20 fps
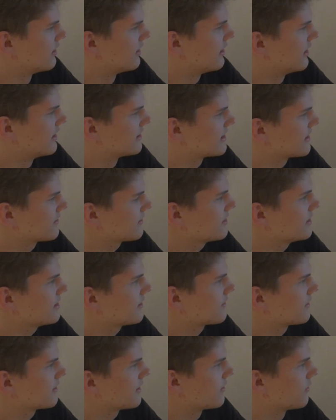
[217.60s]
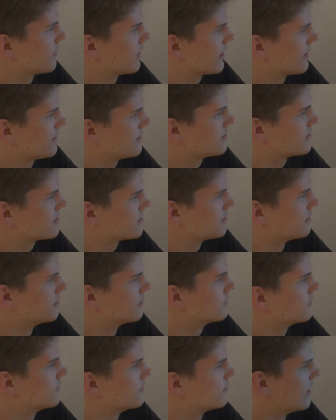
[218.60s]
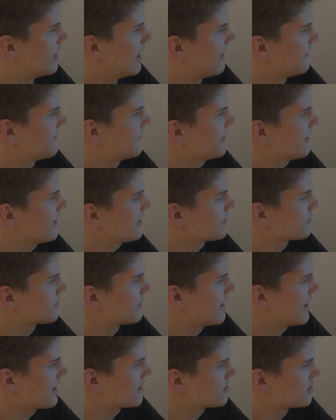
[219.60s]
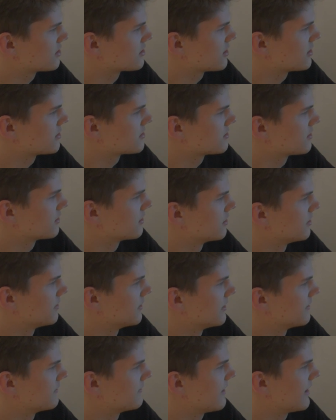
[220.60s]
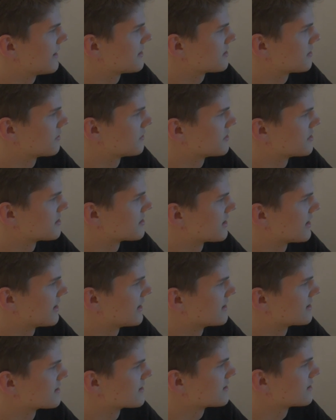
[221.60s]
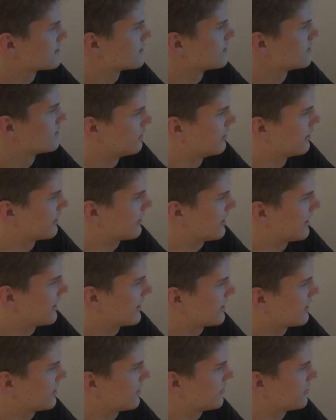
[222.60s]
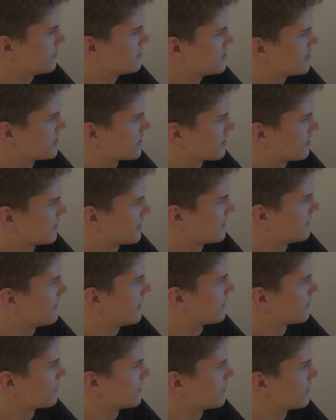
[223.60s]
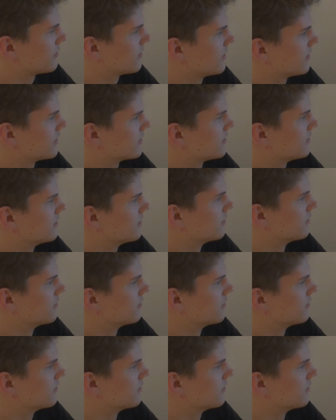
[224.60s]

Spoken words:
It's definitely different than what I'm used to. I feel like the reaction is also a little bit faster, which is nice. Okay, and I can also jitter click if I really want to.